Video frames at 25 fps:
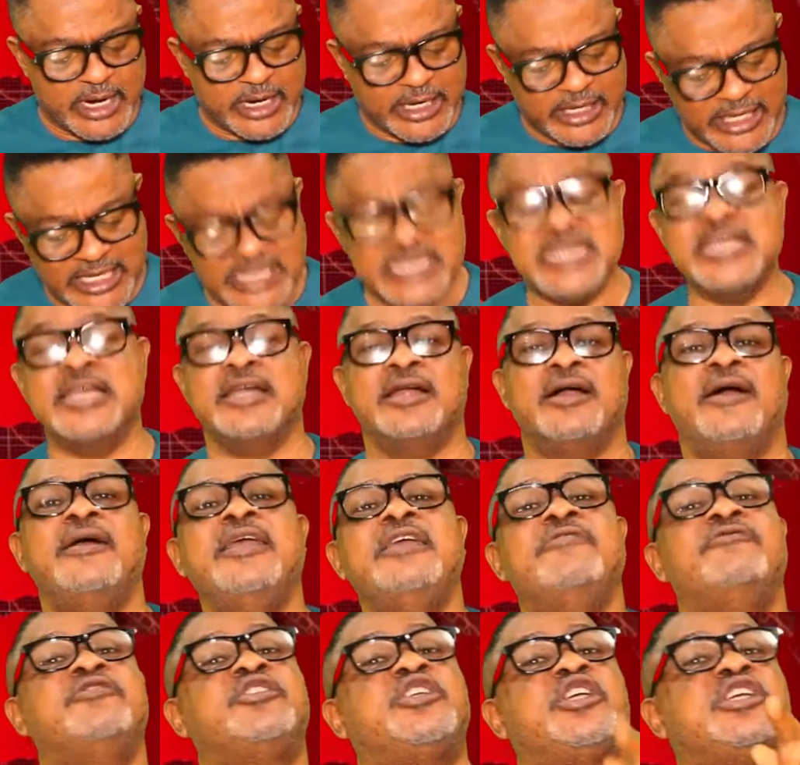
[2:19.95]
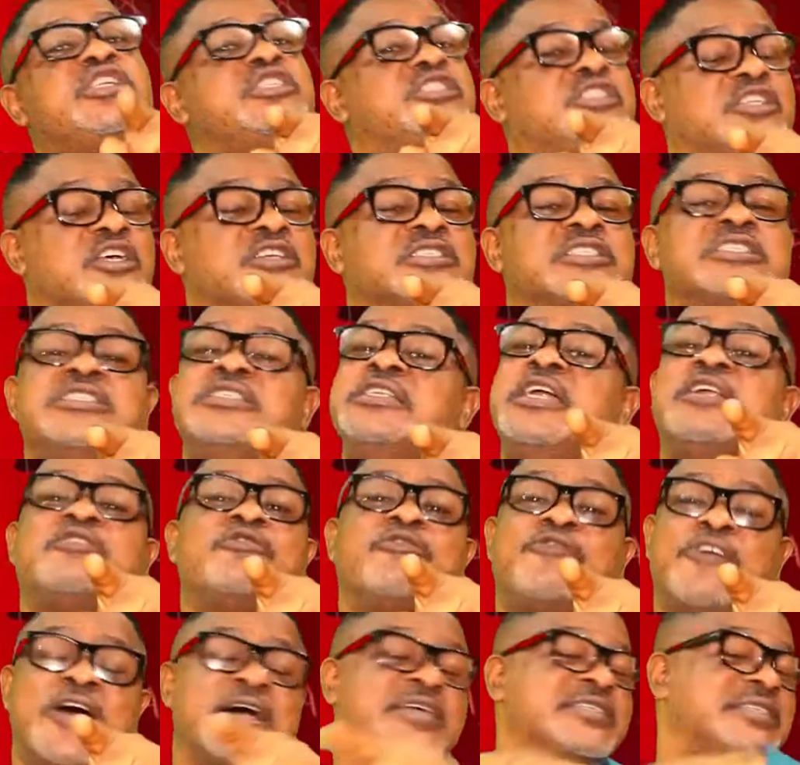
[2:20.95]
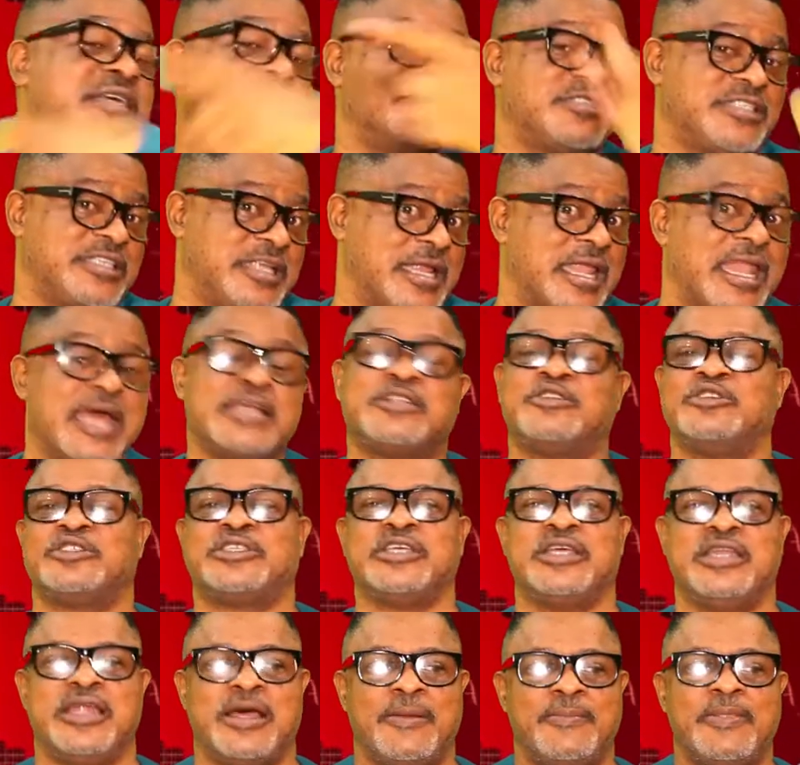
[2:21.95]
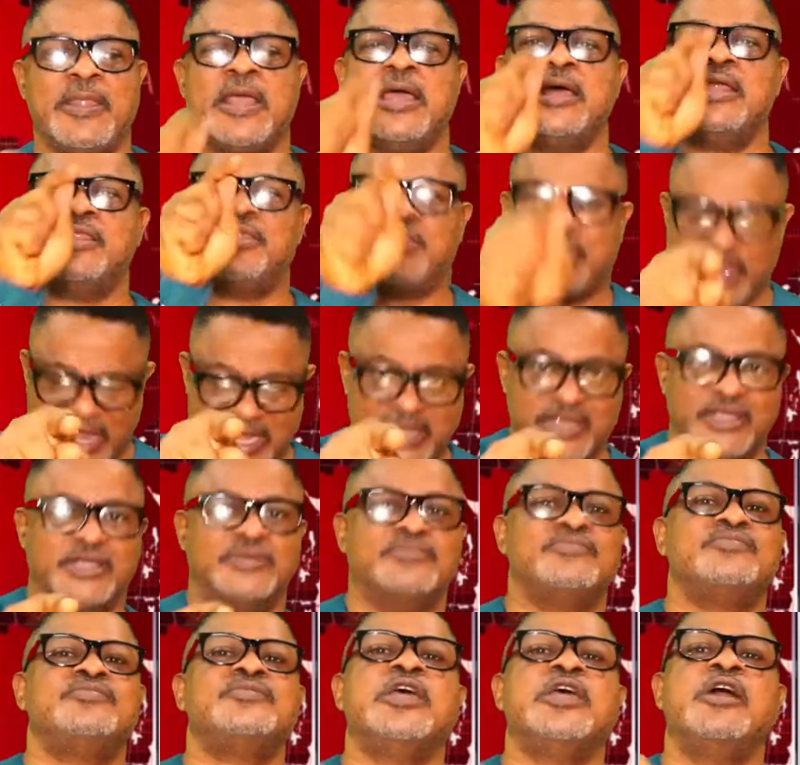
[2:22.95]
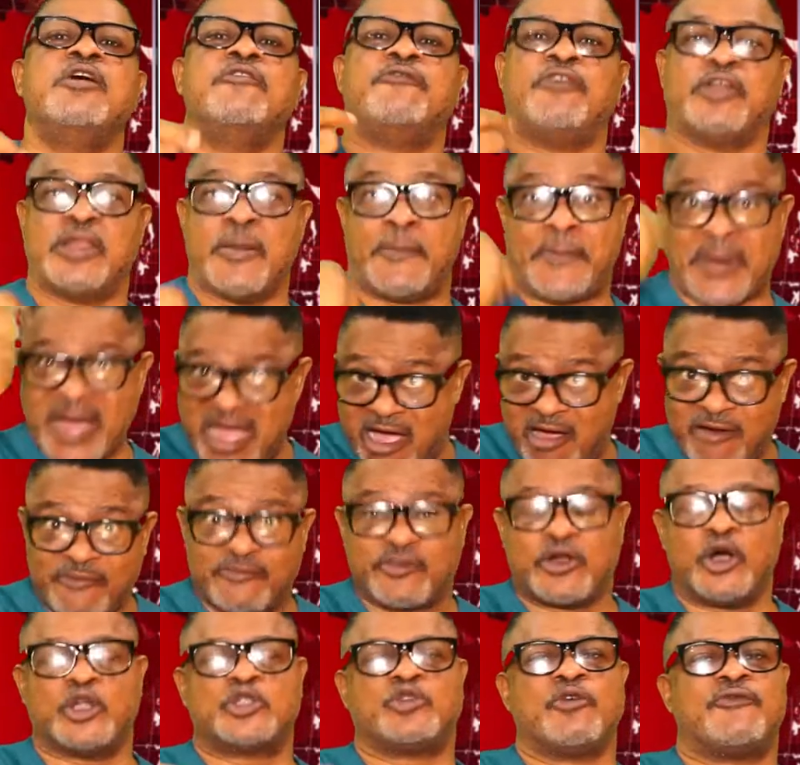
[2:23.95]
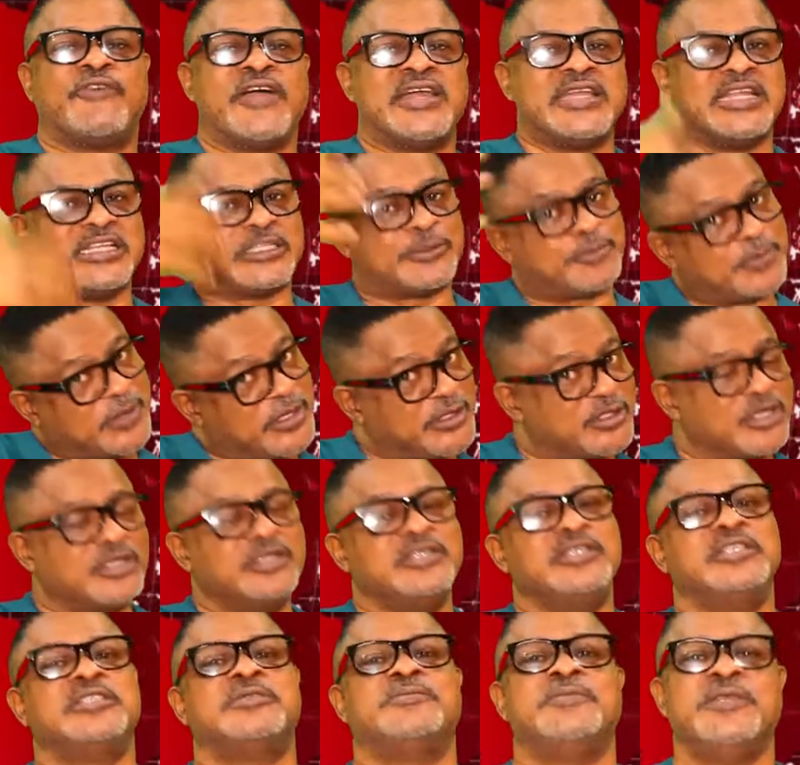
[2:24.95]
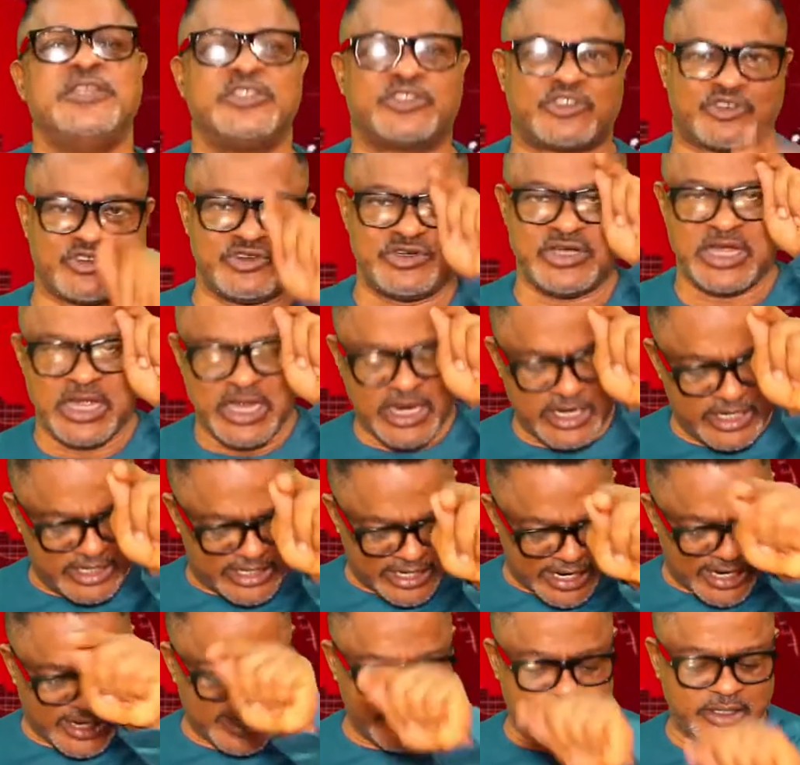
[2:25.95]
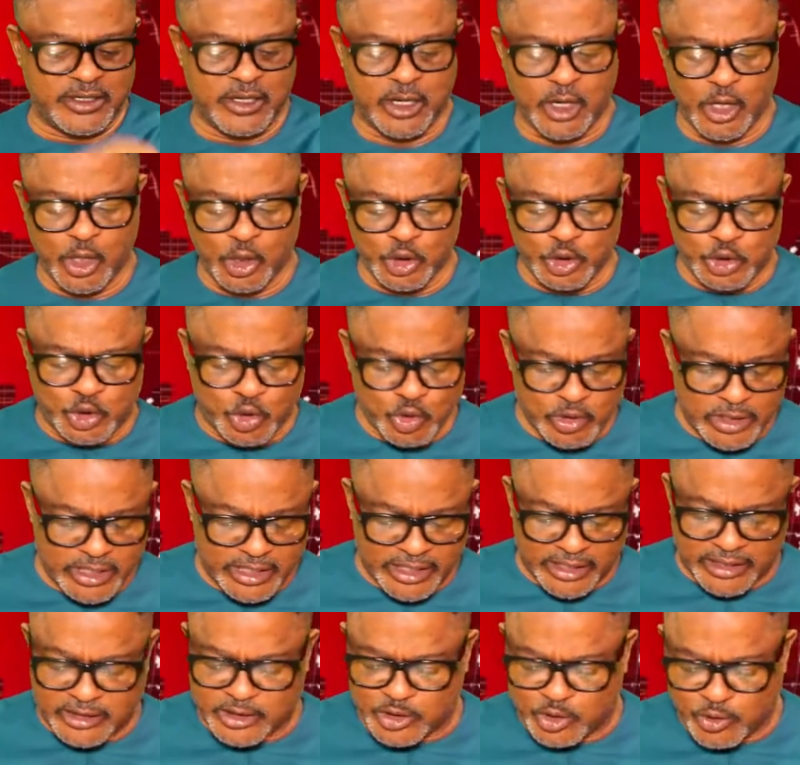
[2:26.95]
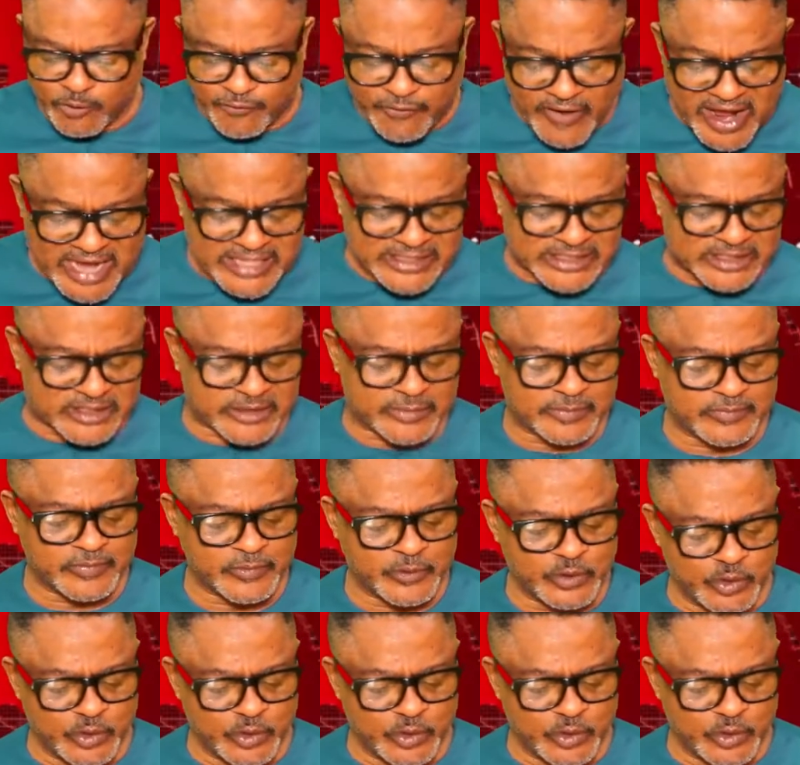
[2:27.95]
Here, if Jesus needed to fast, I like to say that, then, for the power of God to find expression in his ministry, then you need to fast.